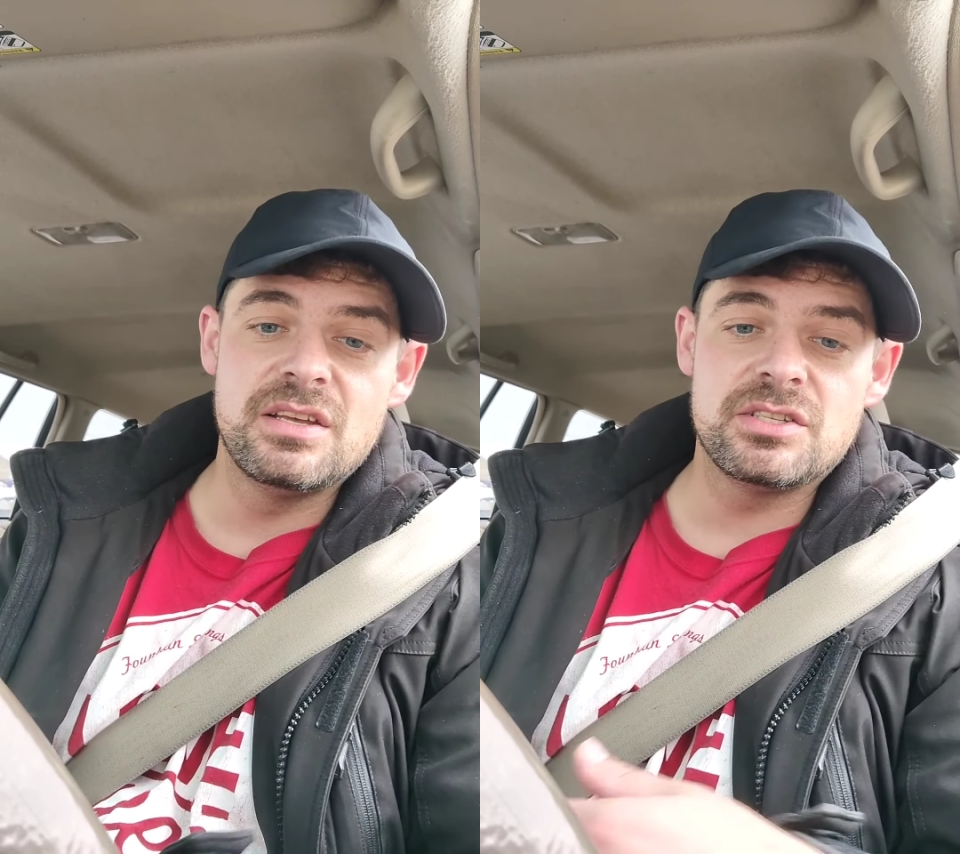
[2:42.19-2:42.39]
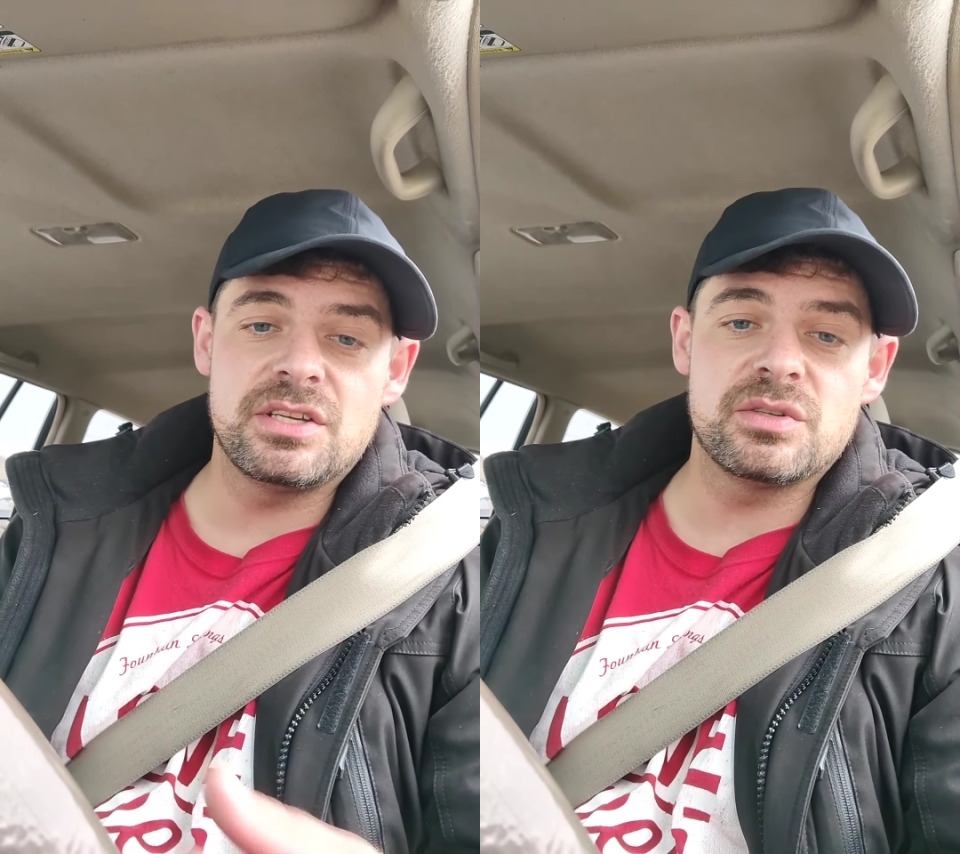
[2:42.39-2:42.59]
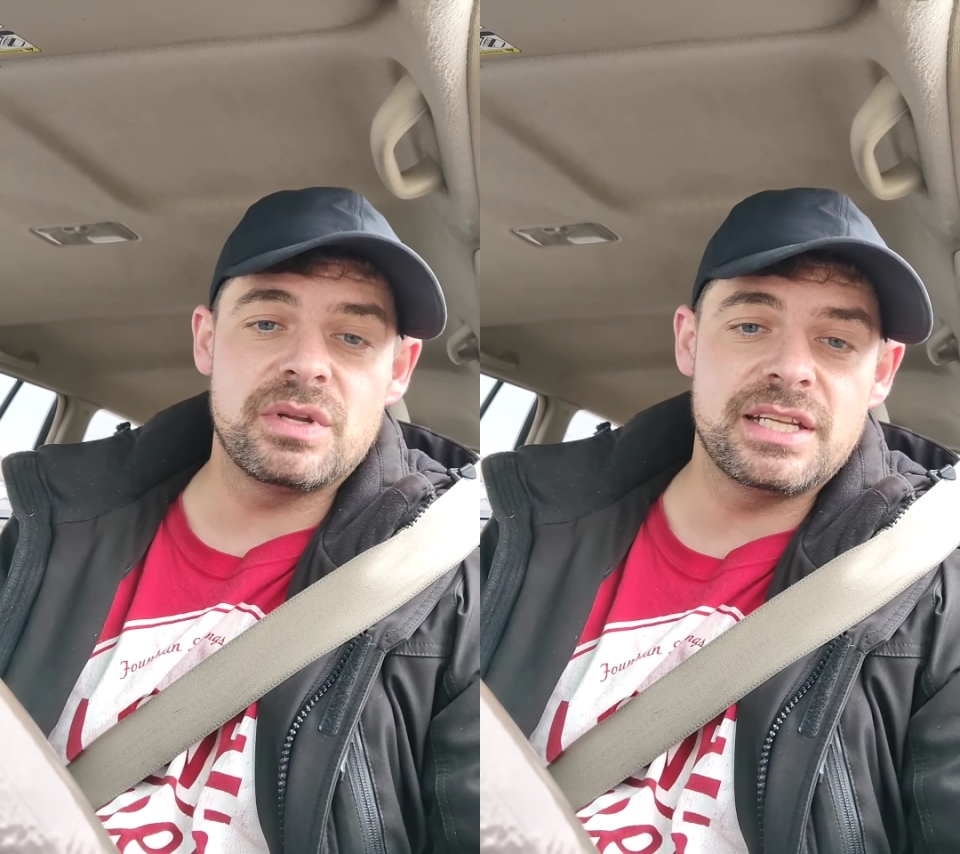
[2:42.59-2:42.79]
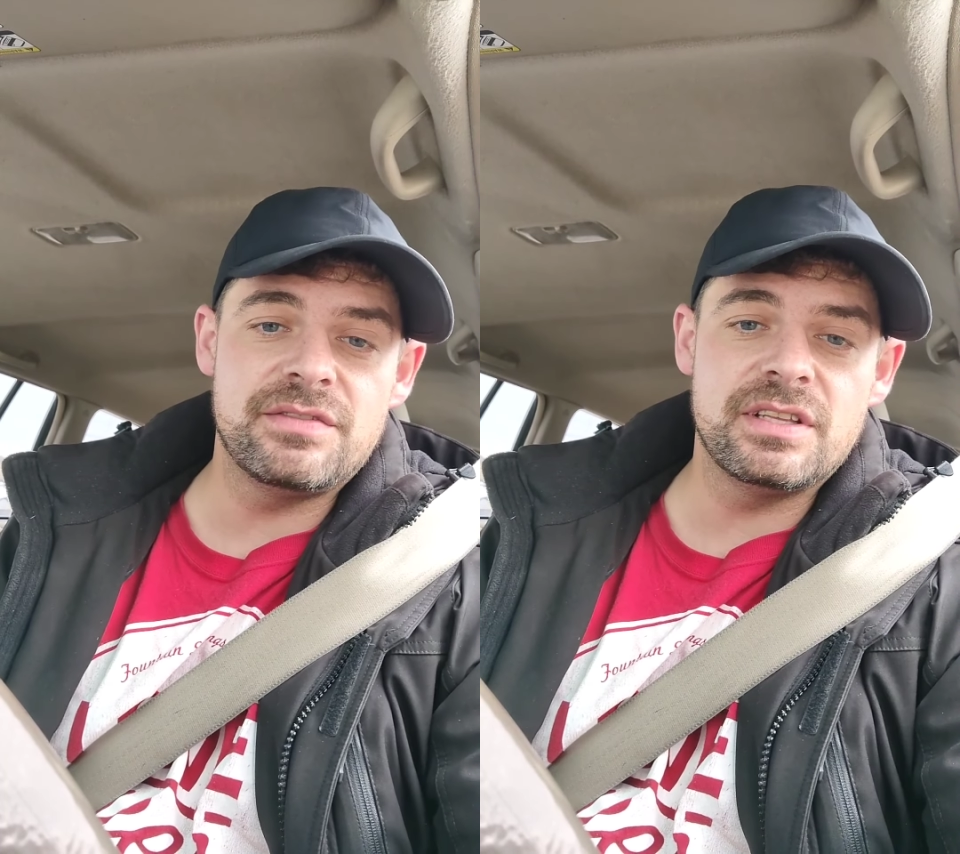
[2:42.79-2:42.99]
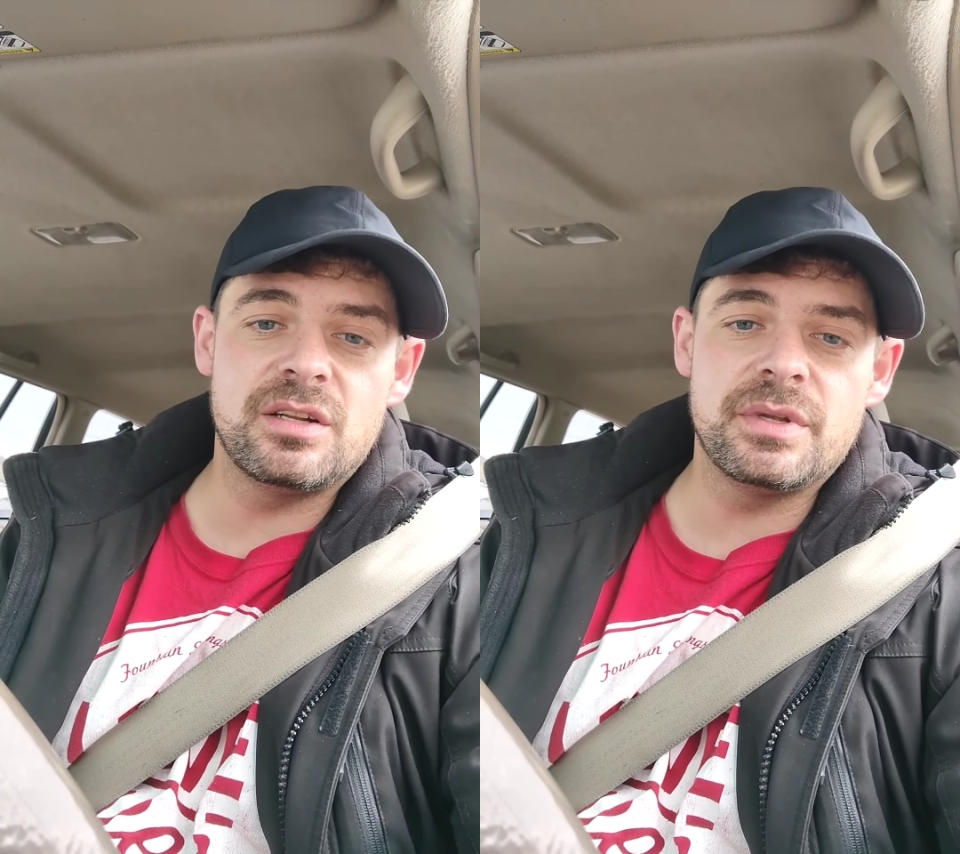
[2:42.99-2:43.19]
So I just wanted to give
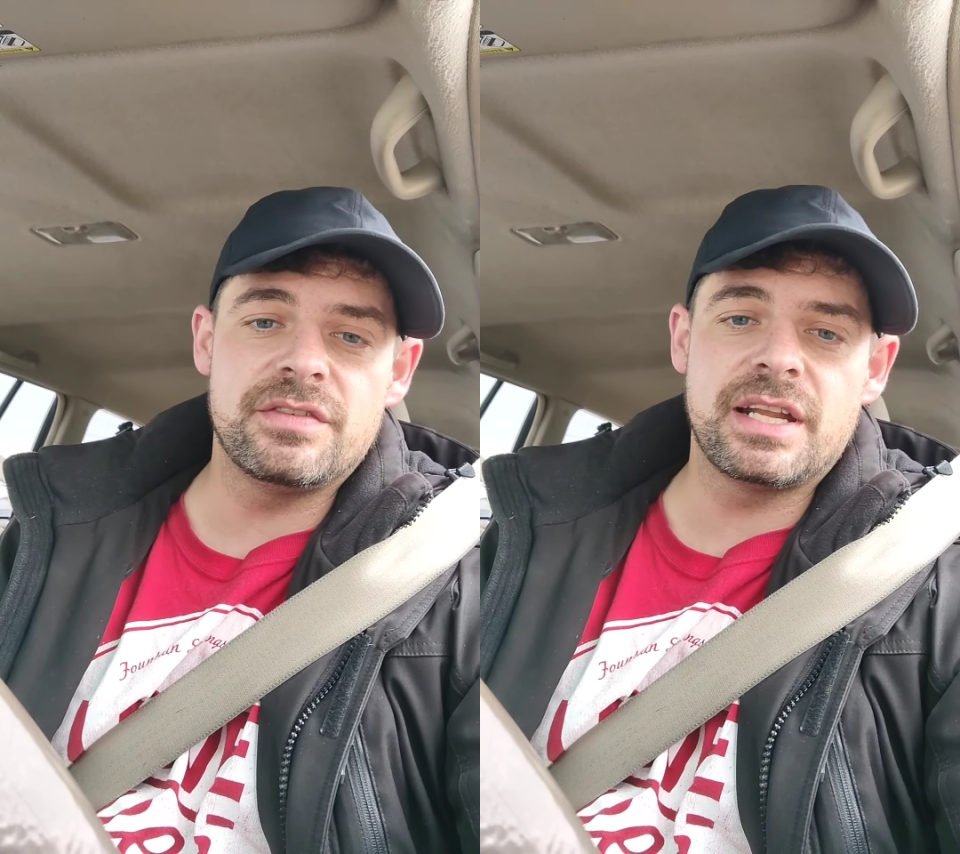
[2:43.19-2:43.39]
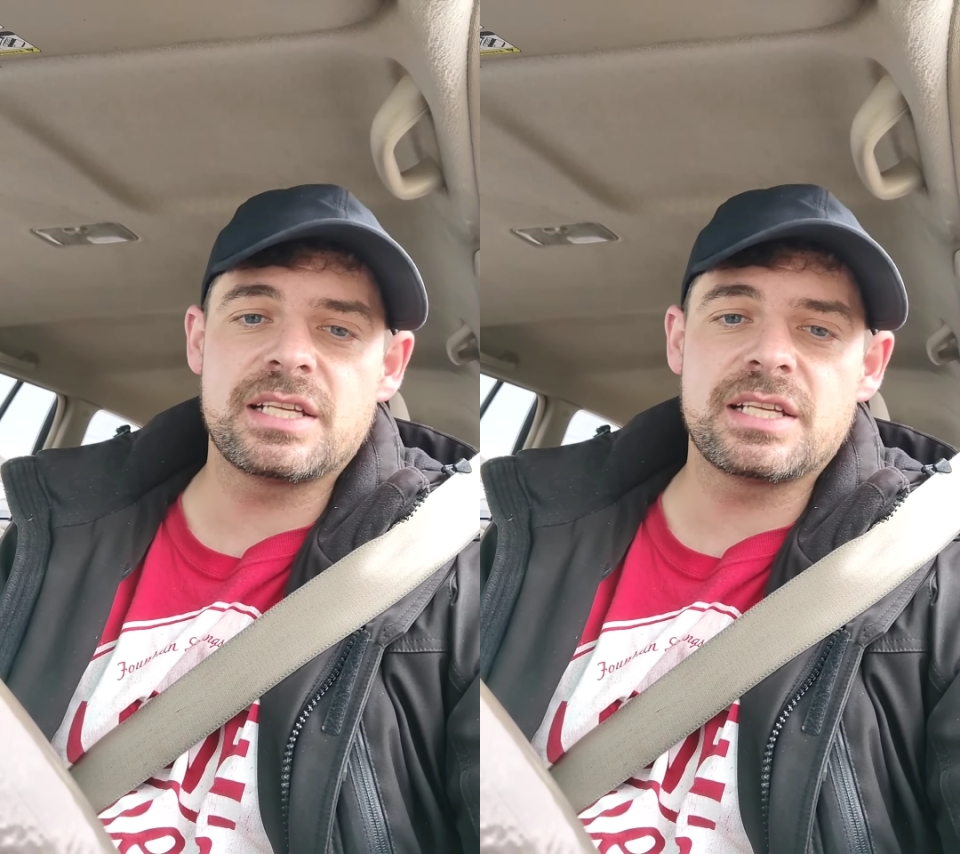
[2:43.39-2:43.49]
you a little bit of an